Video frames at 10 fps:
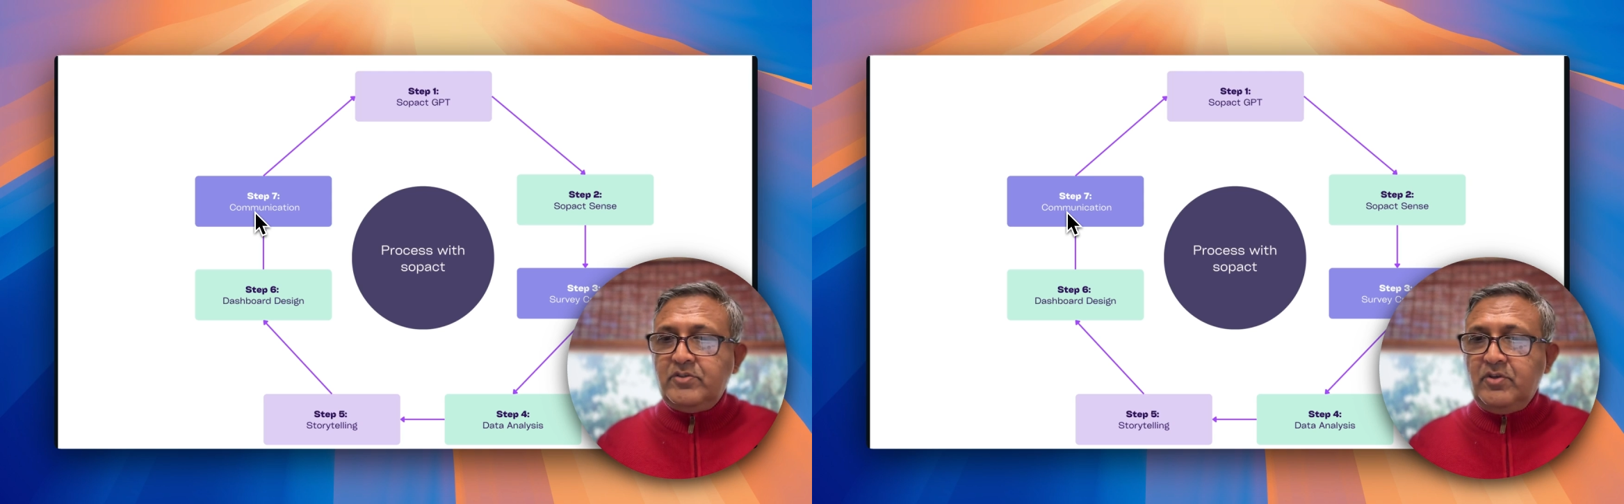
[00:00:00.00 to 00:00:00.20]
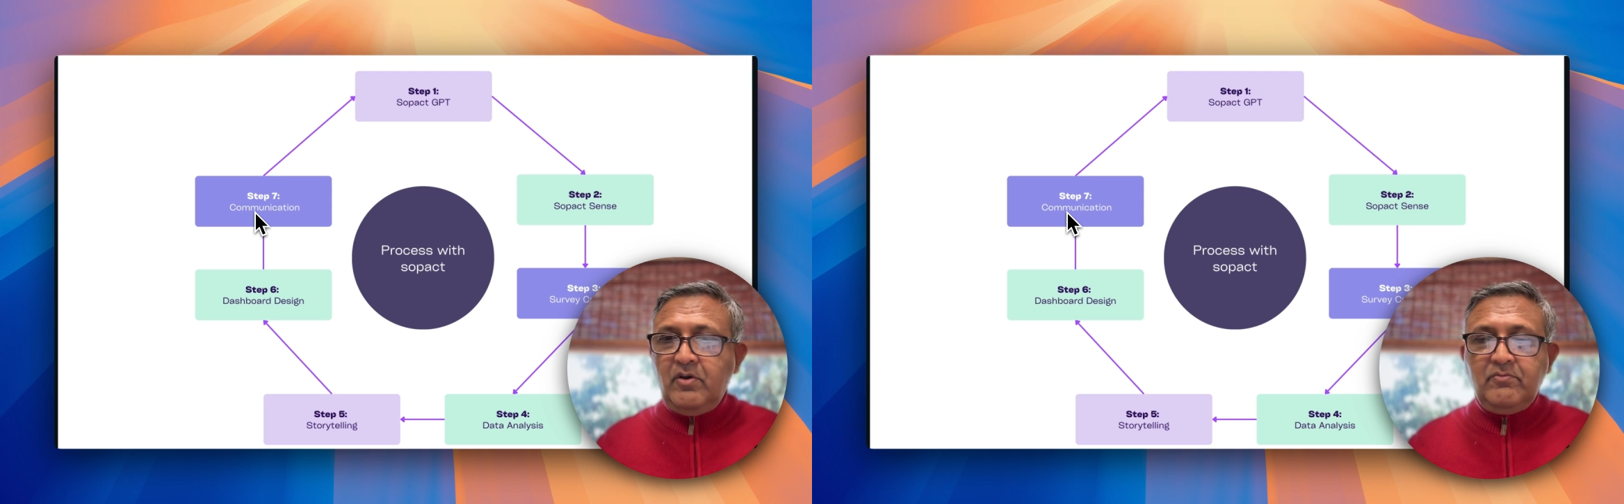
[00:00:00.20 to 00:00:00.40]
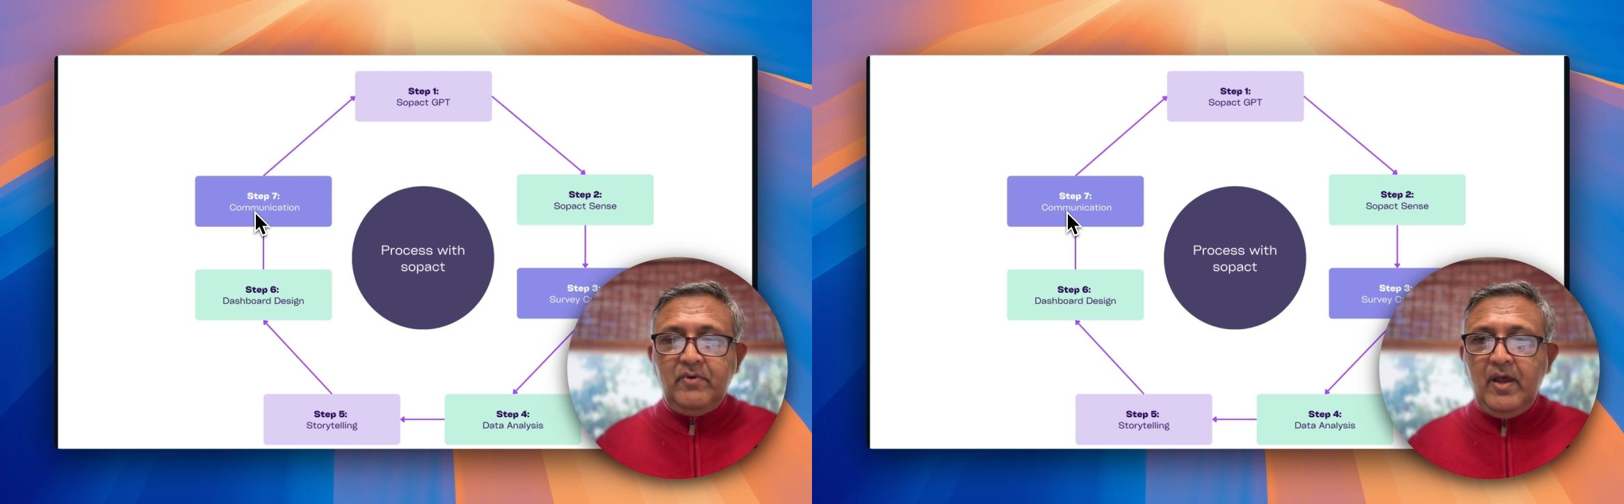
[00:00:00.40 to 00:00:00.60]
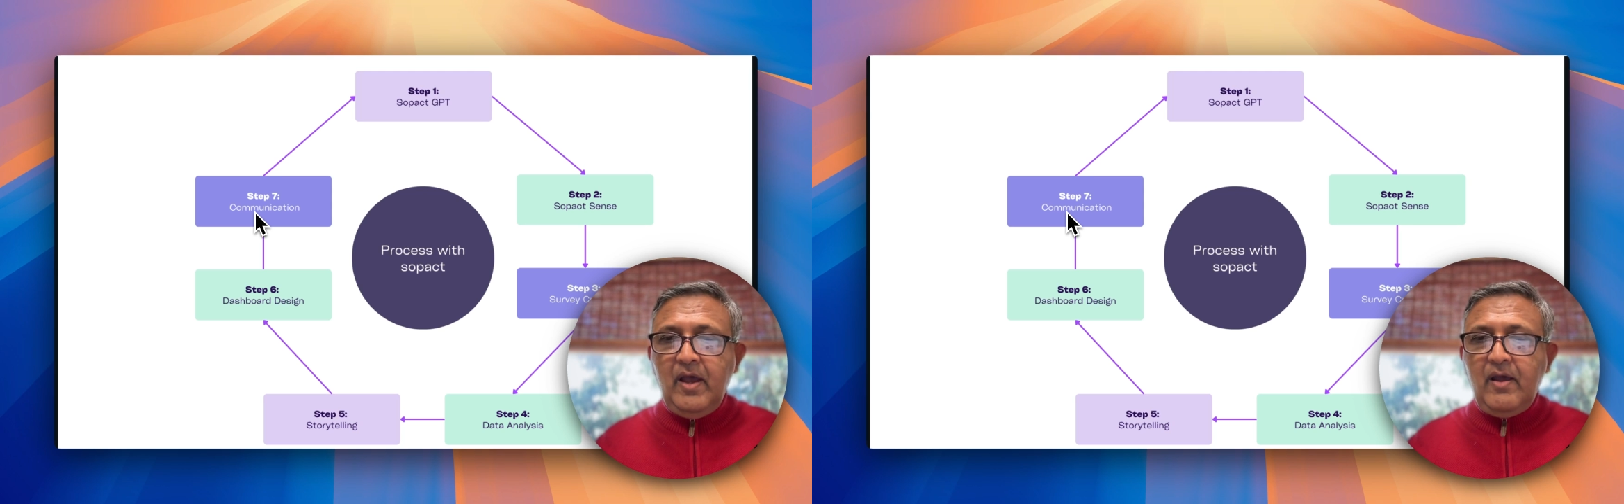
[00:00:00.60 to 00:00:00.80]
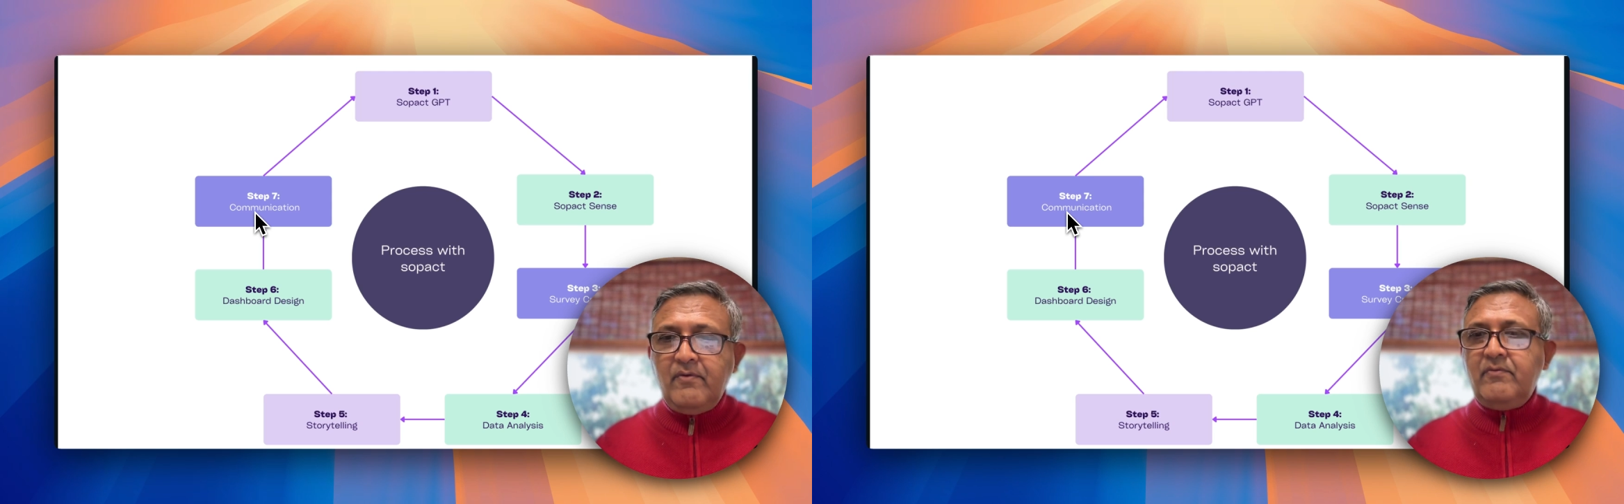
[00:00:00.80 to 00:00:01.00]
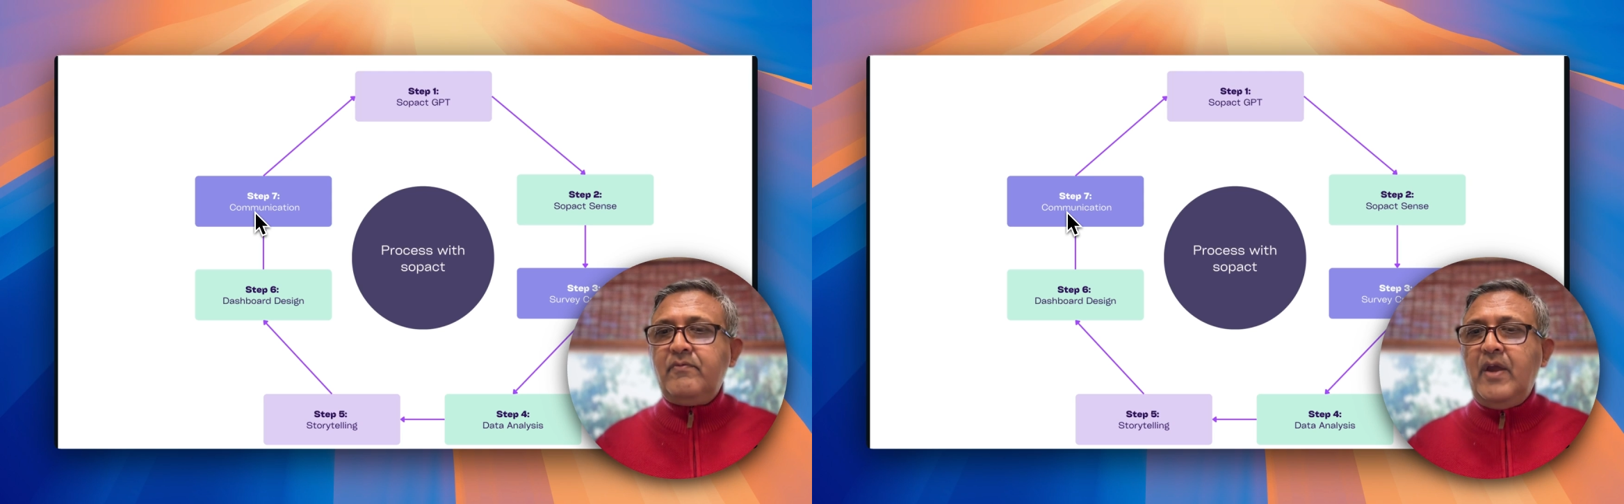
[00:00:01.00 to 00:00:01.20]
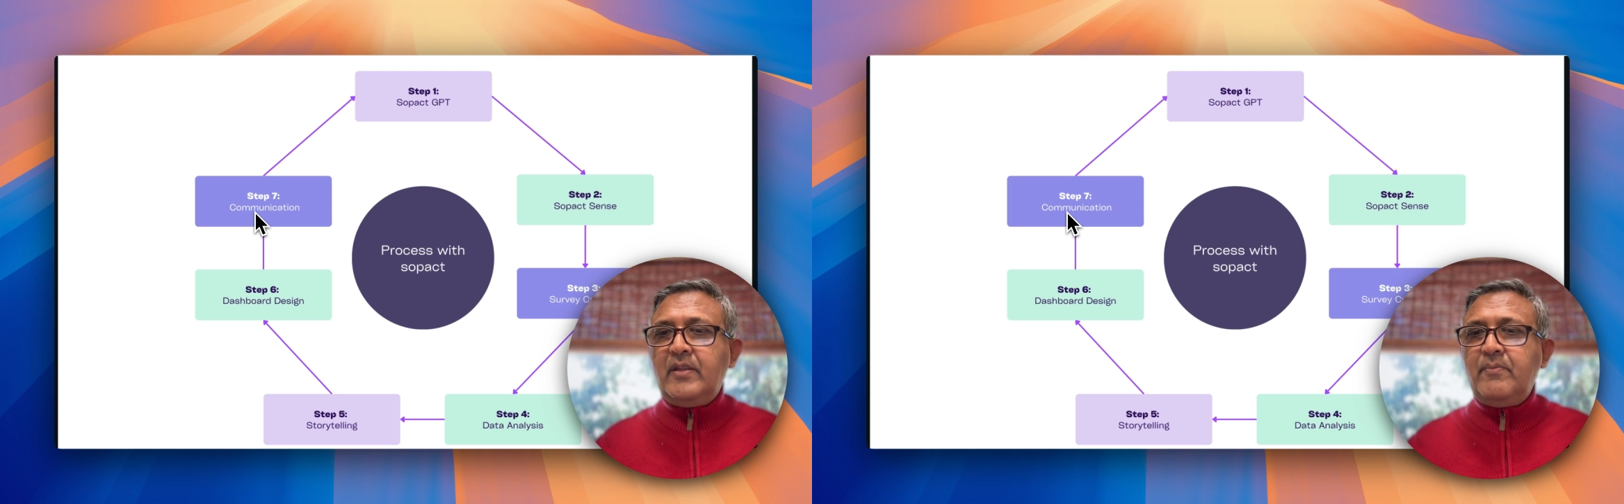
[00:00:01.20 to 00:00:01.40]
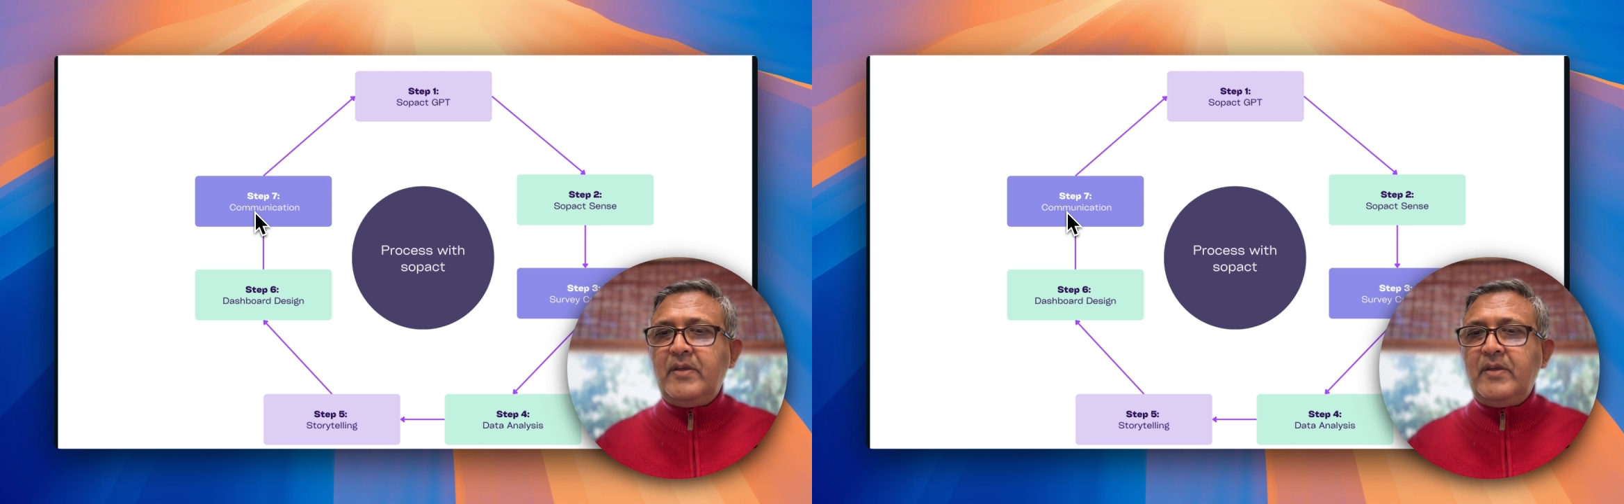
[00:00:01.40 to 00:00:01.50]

or so, uh, we are the